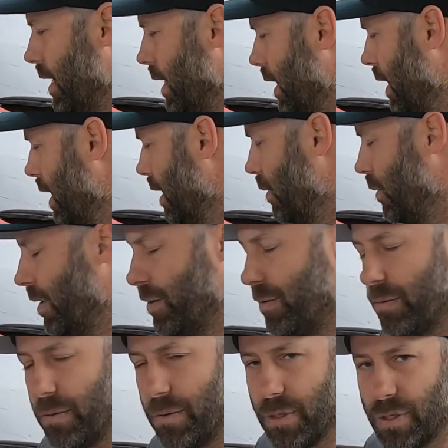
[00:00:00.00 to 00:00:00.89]

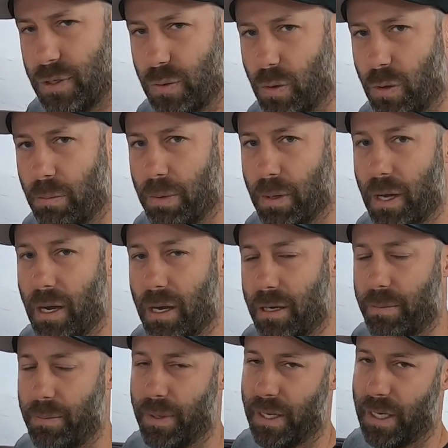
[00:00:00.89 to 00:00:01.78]
Went through the short
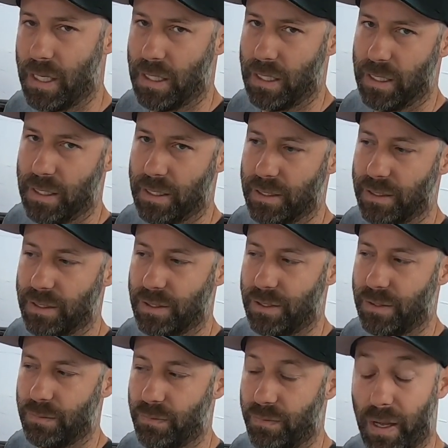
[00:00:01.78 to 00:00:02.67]
block
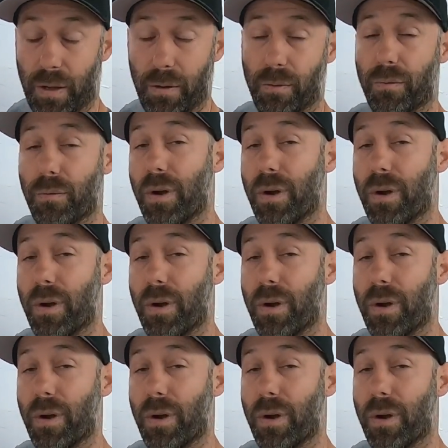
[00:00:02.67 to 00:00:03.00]
because found